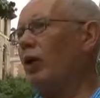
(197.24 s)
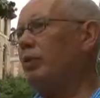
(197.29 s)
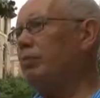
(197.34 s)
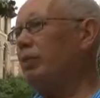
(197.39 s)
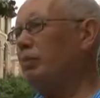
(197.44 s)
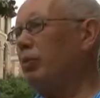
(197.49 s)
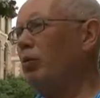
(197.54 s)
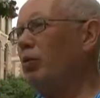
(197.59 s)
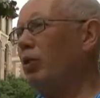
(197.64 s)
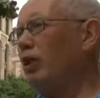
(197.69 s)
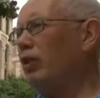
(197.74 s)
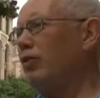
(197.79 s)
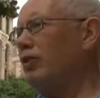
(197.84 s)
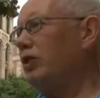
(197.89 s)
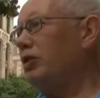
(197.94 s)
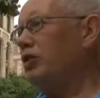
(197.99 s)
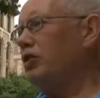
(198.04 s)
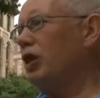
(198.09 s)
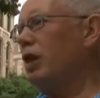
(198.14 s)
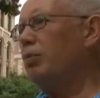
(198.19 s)
White people who live
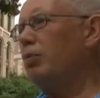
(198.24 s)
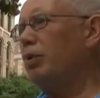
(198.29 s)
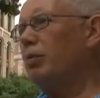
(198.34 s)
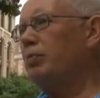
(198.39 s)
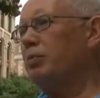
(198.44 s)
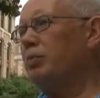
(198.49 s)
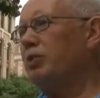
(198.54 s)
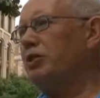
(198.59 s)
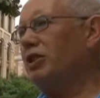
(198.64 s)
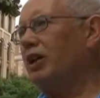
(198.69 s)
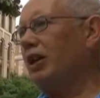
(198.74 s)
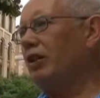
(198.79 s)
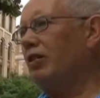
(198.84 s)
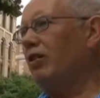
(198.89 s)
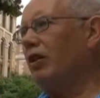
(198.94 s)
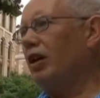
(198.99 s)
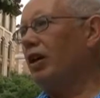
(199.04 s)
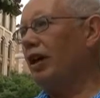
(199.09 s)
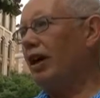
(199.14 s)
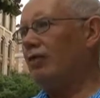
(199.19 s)
in the suburbs,
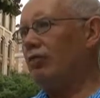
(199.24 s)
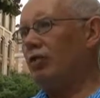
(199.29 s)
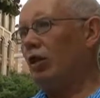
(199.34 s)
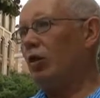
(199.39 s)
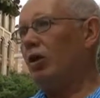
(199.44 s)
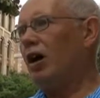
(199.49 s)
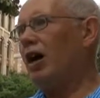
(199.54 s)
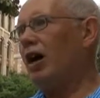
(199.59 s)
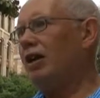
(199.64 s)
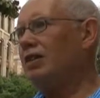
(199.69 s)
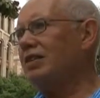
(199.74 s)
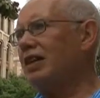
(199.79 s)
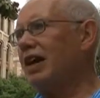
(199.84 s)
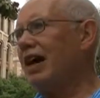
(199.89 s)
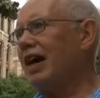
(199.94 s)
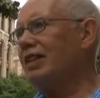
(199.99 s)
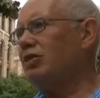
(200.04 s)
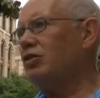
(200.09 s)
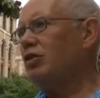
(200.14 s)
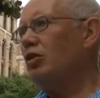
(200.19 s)
particularly, have no
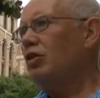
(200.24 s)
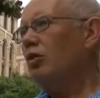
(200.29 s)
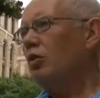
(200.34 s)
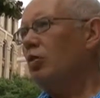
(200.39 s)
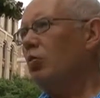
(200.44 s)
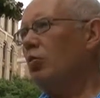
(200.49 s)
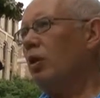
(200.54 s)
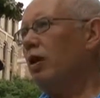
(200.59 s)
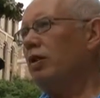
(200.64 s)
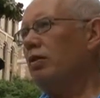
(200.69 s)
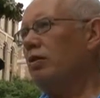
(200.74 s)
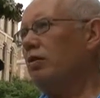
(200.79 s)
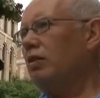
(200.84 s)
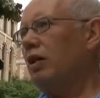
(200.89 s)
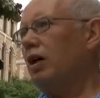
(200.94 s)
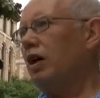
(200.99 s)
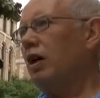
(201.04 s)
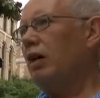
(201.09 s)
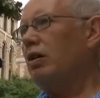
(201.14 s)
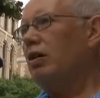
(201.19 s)
contact
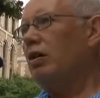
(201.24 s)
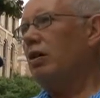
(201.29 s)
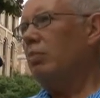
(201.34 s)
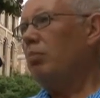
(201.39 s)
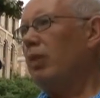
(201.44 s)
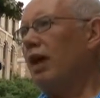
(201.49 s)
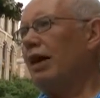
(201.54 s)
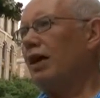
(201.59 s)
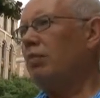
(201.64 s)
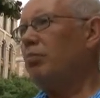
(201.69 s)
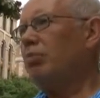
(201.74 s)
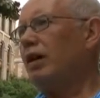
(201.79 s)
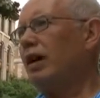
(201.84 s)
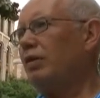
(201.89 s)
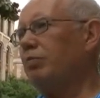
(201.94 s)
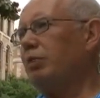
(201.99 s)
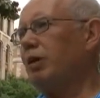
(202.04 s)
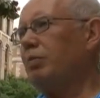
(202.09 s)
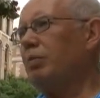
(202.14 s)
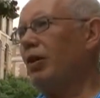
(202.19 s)
with uh, black or
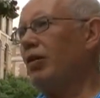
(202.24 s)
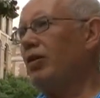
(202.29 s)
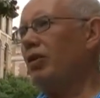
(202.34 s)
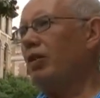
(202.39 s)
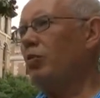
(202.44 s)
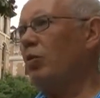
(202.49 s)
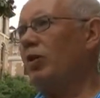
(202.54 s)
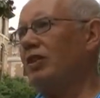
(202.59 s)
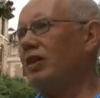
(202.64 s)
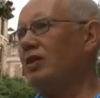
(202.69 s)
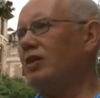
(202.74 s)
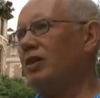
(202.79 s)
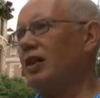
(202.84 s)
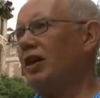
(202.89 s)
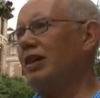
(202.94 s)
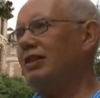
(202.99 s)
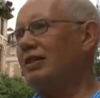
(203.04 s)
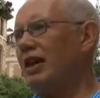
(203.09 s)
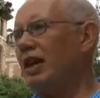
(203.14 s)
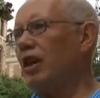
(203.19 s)
brown people other than what they
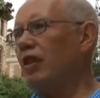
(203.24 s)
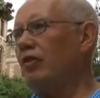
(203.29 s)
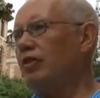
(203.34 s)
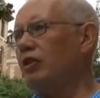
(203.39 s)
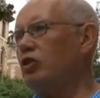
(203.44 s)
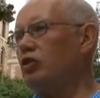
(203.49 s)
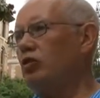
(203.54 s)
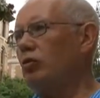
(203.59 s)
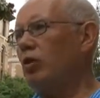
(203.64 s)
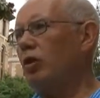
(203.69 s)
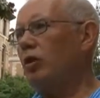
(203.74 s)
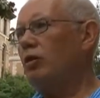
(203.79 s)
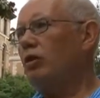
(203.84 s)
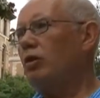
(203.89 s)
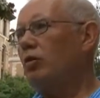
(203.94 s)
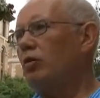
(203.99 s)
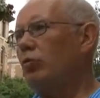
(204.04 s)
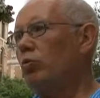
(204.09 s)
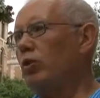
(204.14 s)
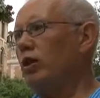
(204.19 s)
see on television or
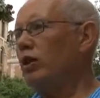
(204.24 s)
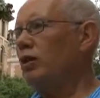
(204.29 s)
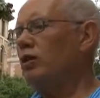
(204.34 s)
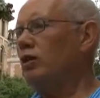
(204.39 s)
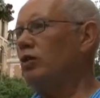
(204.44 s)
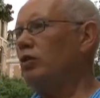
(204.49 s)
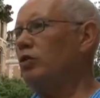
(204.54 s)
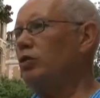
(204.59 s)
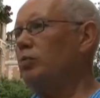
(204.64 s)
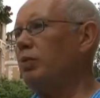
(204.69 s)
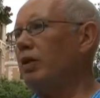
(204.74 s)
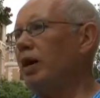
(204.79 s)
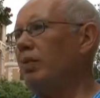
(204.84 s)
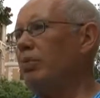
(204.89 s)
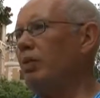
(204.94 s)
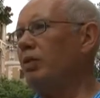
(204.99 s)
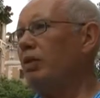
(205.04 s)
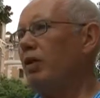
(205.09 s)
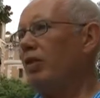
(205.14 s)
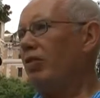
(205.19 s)
read in the
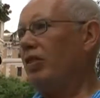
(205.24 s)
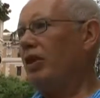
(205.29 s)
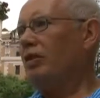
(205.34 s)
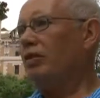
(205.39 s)
newspaper.